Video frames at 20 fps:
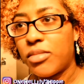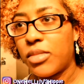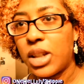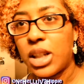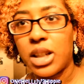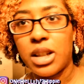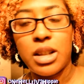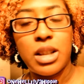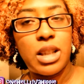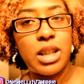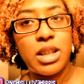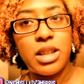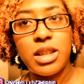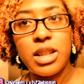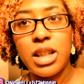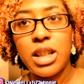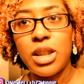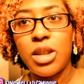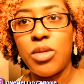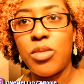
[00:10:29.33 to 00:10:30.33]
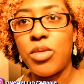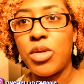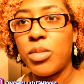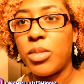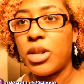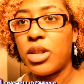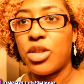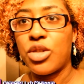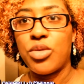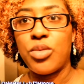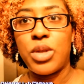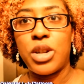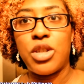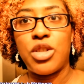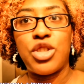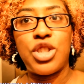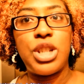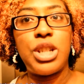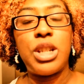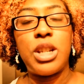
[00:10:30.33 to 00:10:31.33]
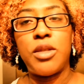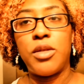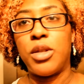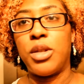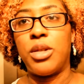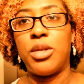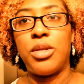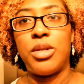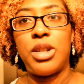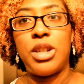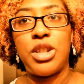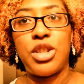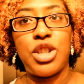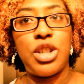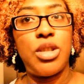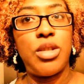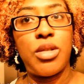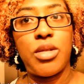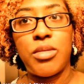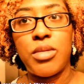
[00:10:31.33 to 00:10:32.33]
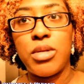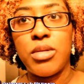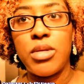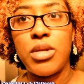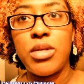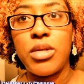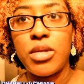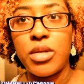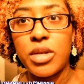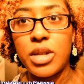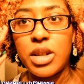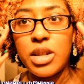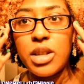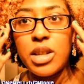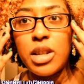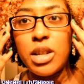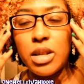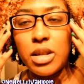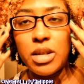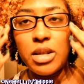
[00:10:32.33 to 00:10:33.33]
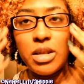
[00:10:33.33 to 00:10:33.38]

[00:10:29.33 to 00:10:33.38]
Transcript: And like I said, the woman swears she never heard it. She thought we were going crazy.